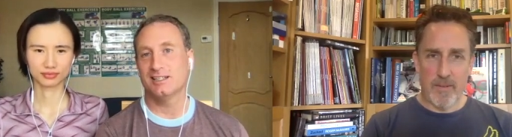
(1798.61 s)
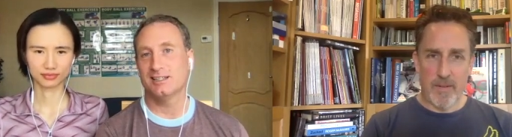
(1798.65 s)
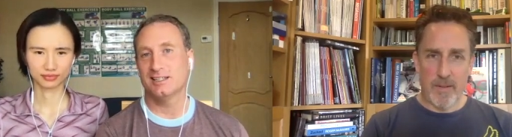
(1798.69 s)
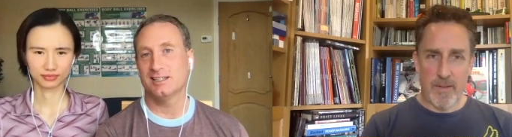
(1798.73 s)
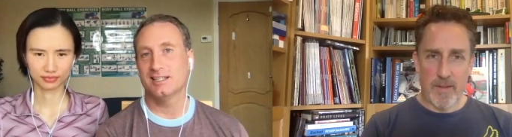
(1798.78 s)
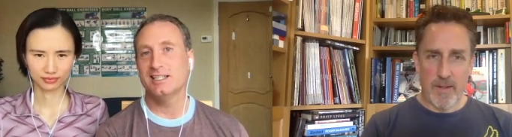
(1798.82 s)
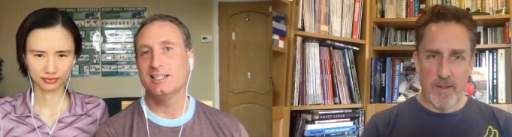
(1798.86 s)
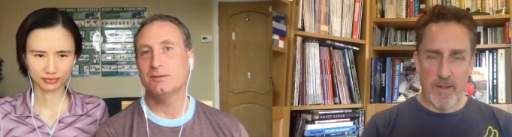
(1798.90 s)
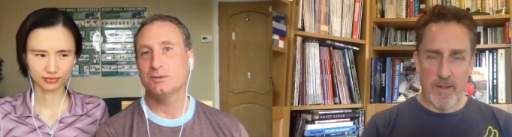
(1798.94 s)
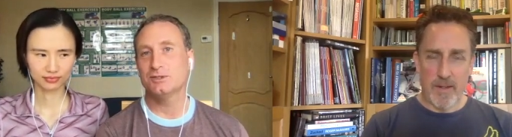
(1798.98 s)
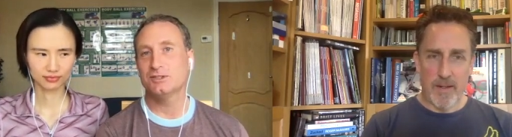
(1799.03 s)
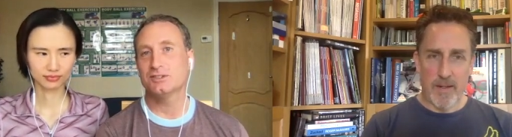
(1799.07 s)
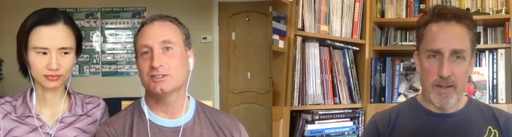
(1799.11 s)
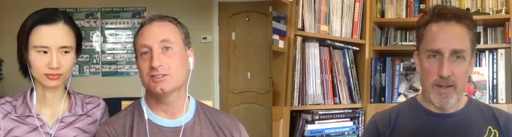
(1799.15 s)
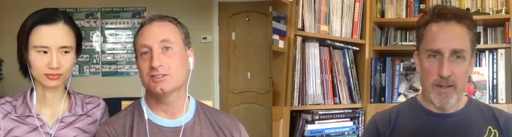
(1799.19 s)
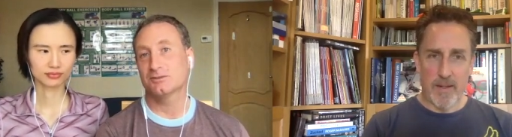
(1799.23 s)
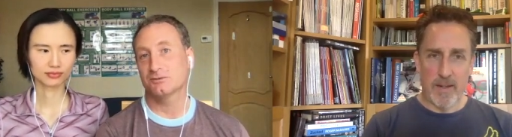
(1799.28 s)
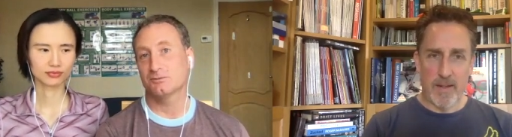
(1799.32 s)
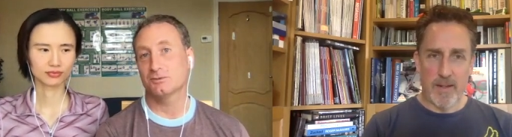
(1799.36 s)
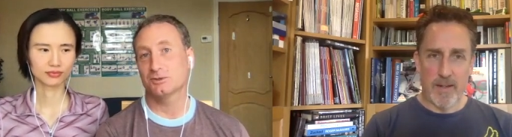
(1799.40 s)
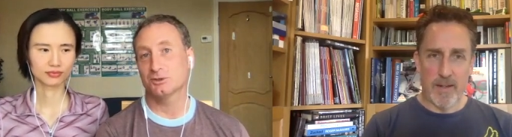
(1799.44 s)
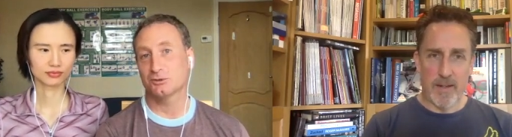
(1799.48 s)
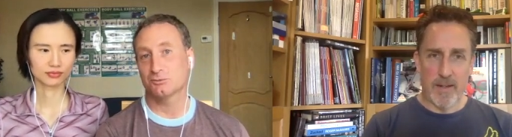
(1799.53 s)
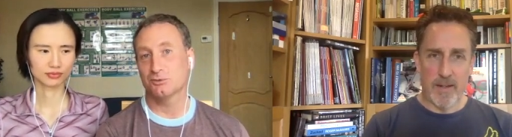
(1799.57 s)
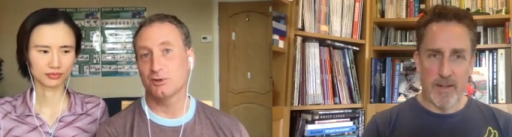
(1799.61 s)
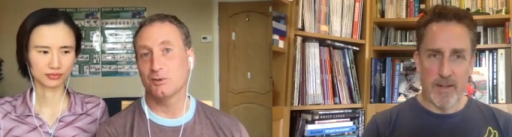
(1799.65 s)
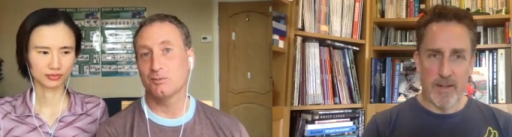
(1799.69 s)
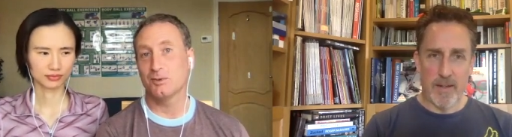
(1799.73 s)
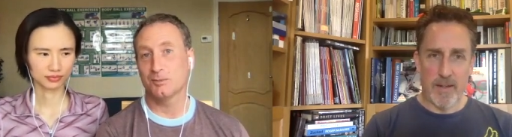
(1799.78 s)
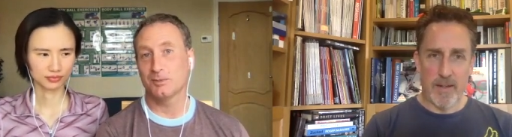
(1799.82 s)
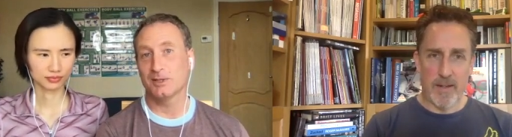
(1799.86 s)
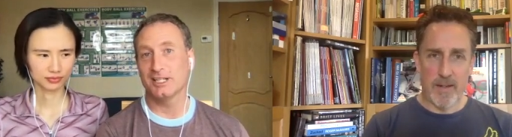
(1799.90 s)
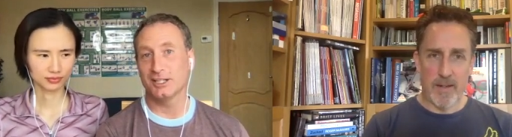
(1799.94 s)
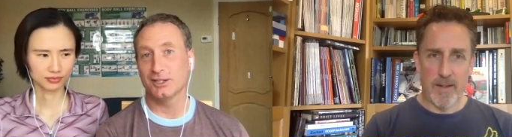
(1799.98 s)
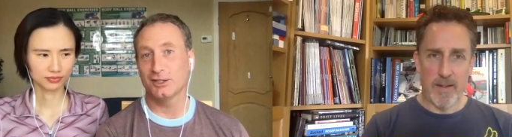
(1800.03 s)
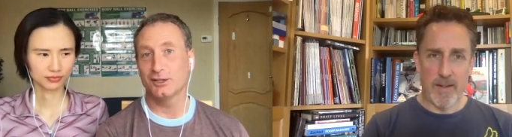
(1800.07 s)
Speaker 1: Lily was was
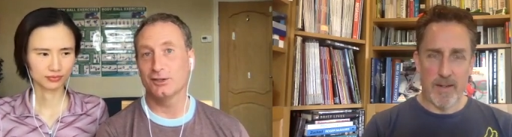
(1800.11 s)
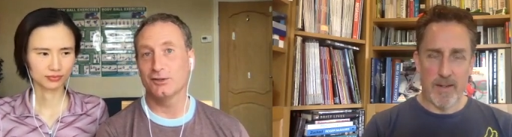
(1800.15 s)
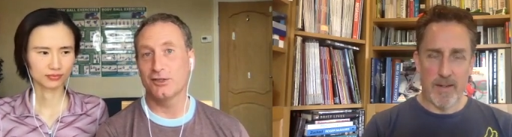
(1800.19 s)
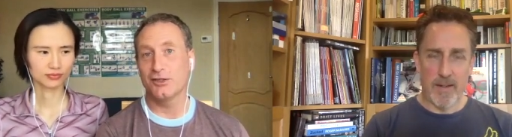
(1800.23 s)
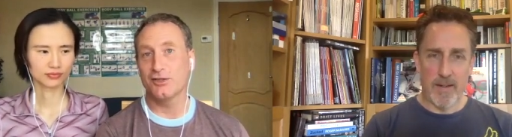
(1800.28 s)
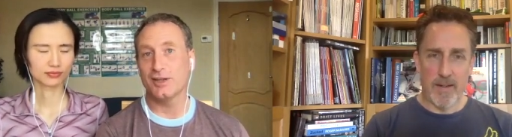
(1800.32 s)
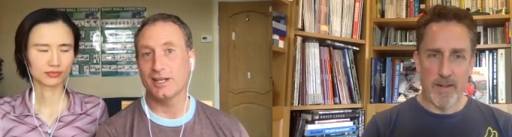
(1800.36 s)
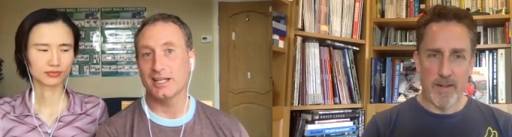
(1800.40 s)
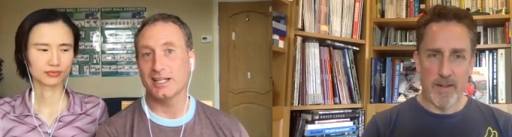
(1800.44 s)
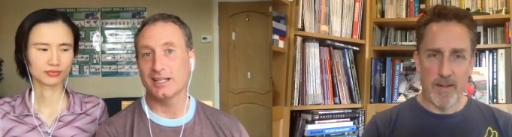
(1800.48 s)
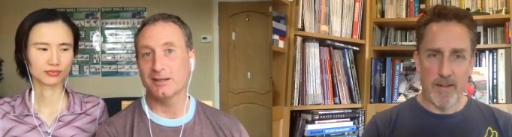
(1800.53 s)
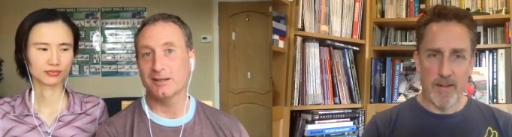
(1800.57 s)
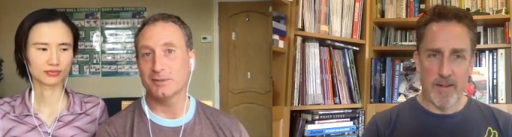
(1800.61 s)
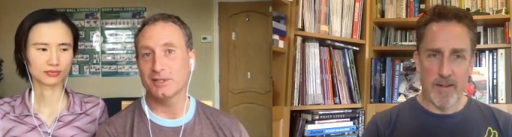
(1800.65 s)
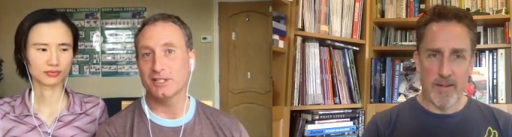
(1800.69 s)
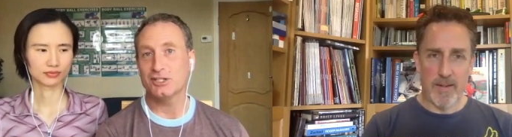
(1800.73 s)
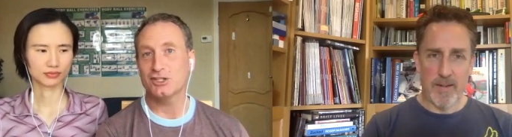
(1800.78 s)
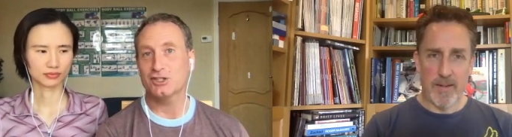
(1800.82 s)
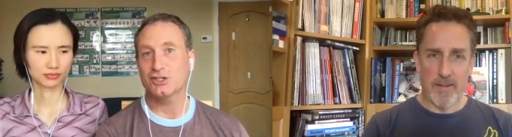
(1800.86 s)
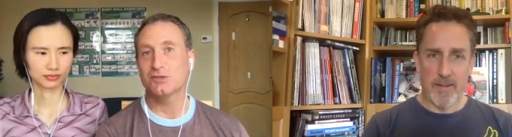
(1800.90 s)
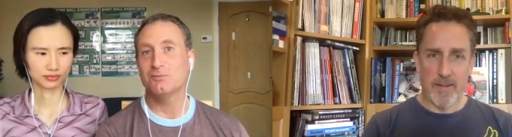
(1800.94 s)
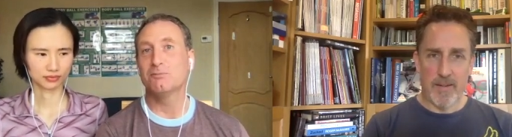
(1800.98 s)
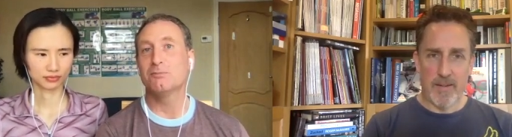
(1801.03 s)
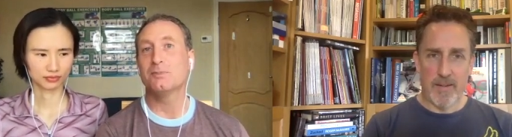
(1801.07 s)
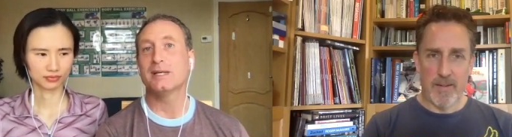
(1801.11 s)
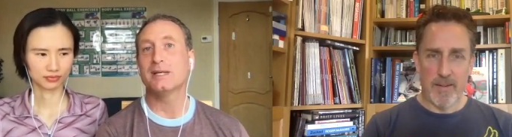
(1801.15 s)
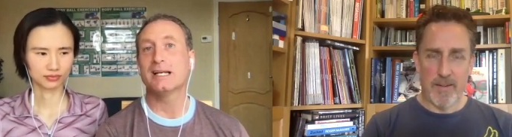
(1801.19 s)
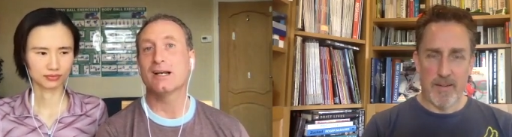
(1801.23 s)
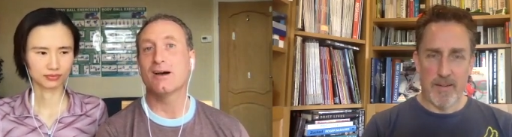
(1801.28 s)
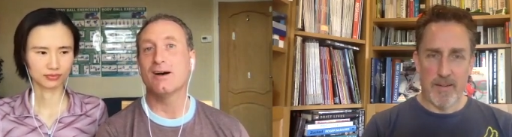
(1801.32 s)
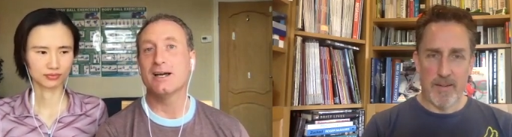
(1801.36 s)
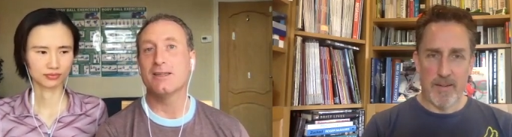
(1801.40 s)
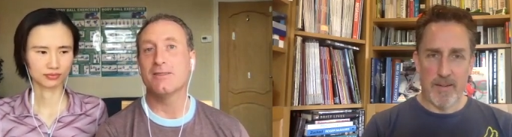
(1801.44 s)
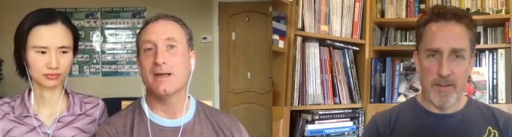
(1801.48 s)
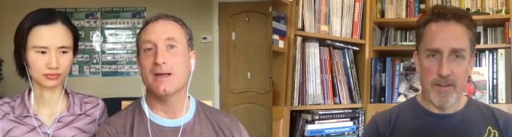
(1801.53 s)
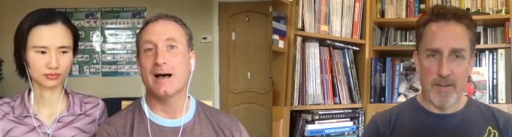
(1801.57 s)
probably a good thing, but it shouldn't be
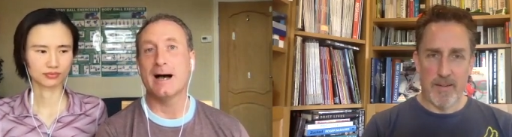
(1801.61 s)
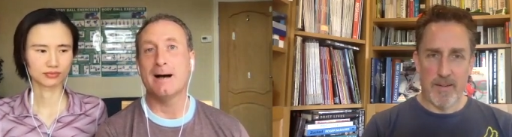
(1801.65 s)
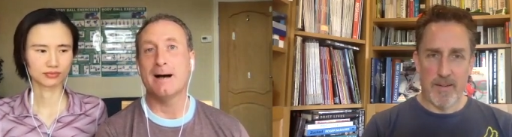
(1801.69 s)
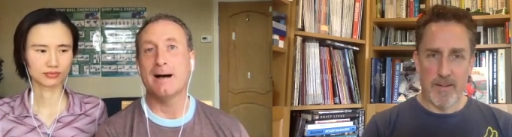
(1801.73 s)
like that.